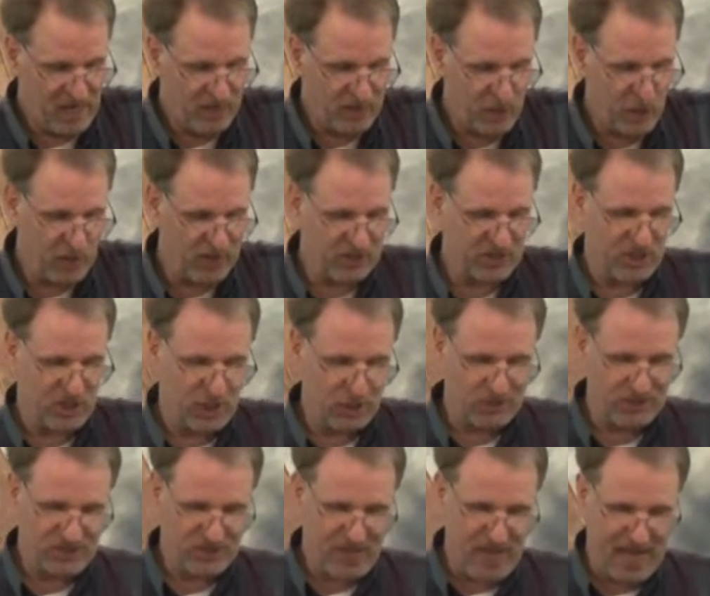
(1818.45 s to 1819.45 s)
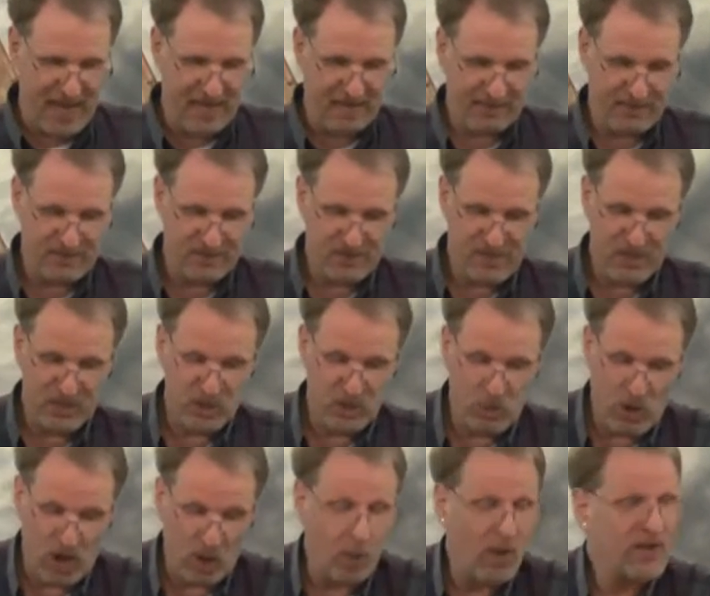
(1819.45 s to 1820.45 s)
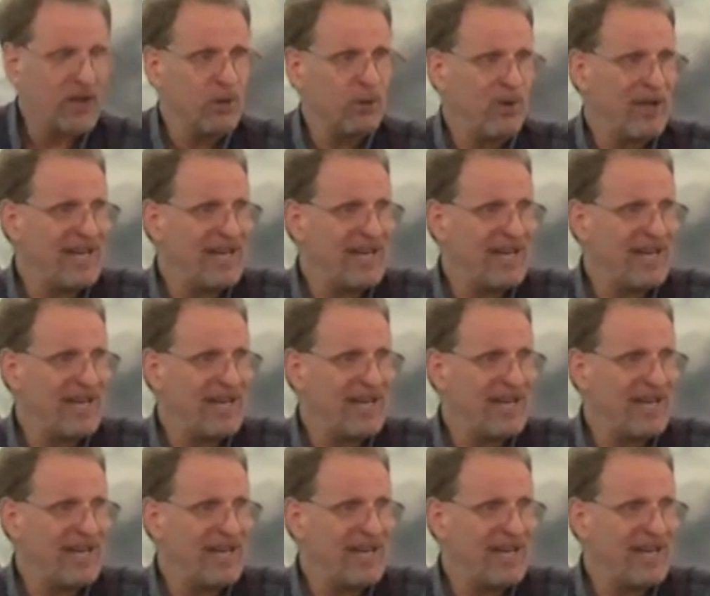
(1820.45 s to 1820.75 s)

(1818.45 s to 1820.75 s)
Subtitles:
You know, there's an old saying that says, you are what you